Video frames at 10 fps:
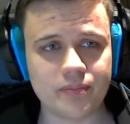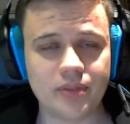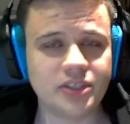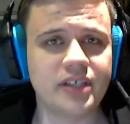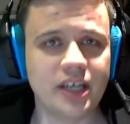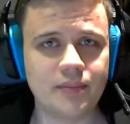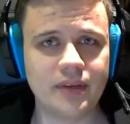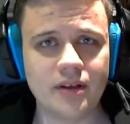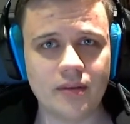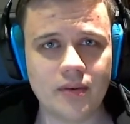Plus you get
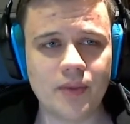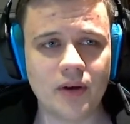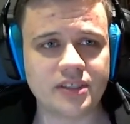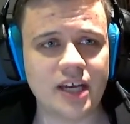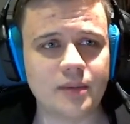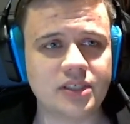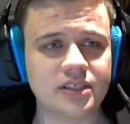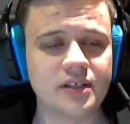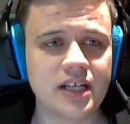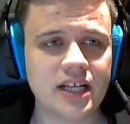a bonus
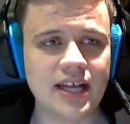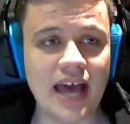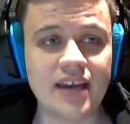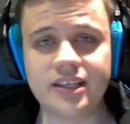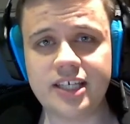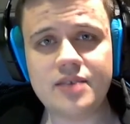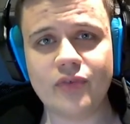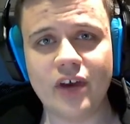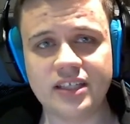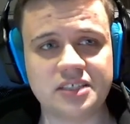damage. And in team
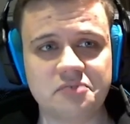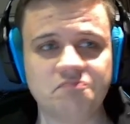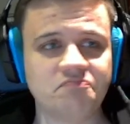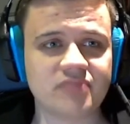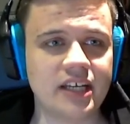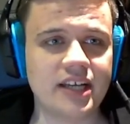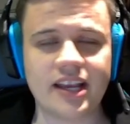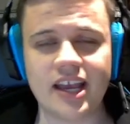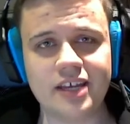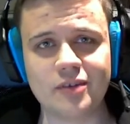fights, like, I
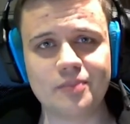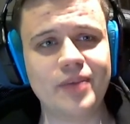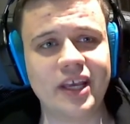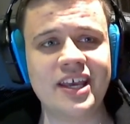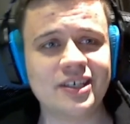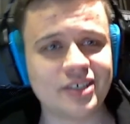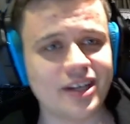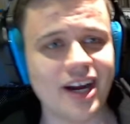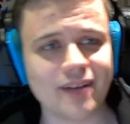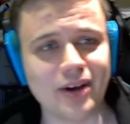can't even begin to
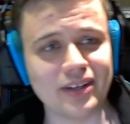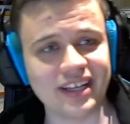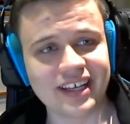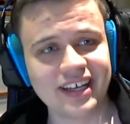talk about, like,